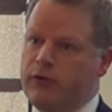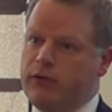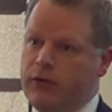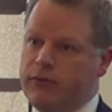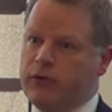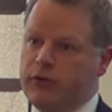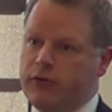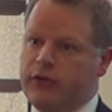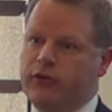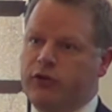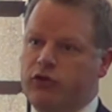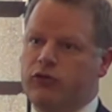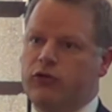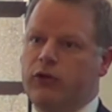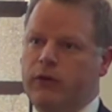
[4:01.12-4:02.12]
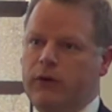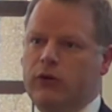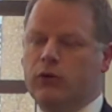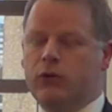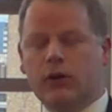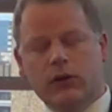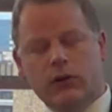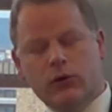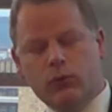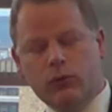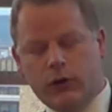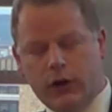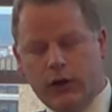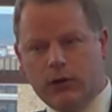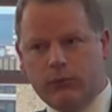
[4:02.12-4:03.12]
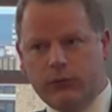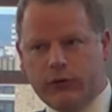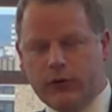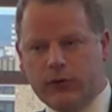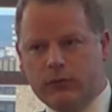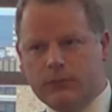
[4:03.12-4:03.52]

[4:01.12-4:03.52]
different decision that the UK court came to.